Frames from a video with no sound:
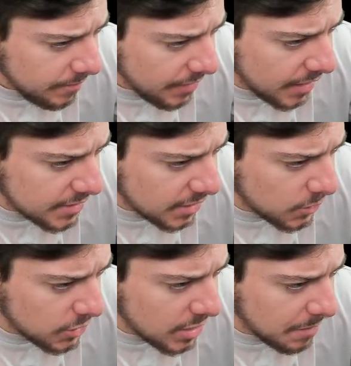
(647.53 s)
It's
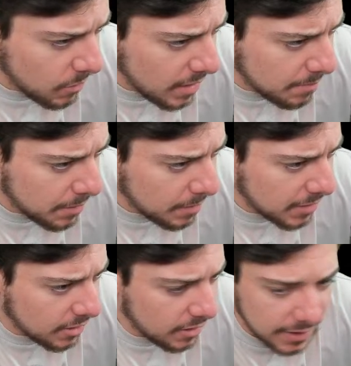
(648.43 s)
also a JPY
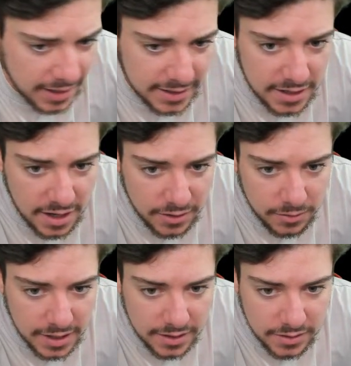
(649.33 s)
public holiday. I did not know
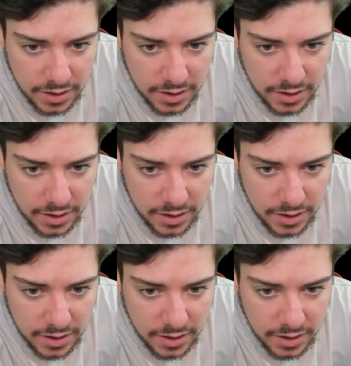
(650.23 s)
that.